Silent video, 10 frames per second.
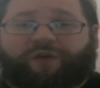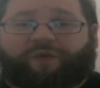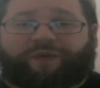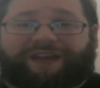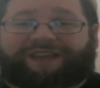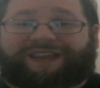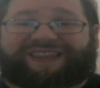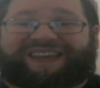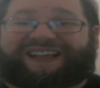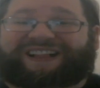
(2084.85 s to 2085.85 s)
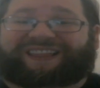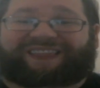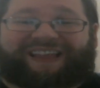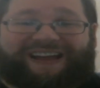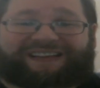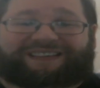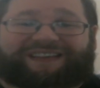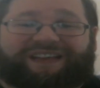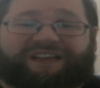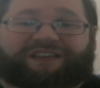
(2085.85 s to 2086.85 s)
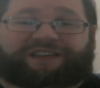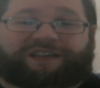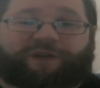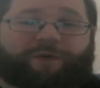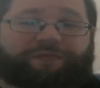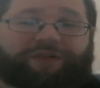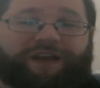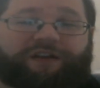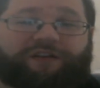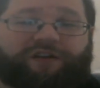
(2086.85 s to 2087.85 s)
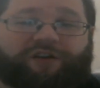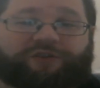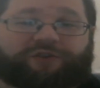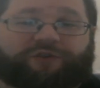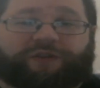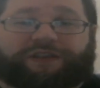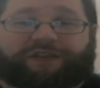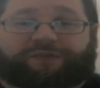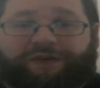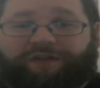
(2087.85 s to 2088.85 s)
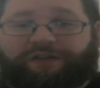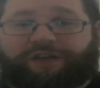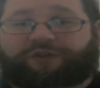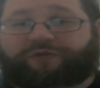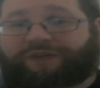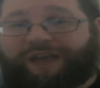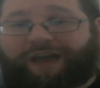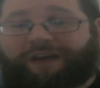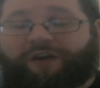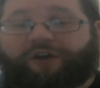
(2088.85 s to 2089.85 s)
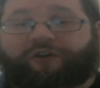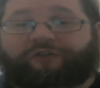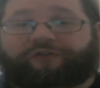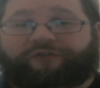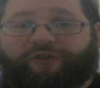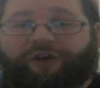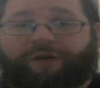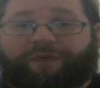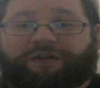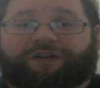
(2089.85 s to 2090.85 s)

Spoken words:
With the classic single-player console experience you get from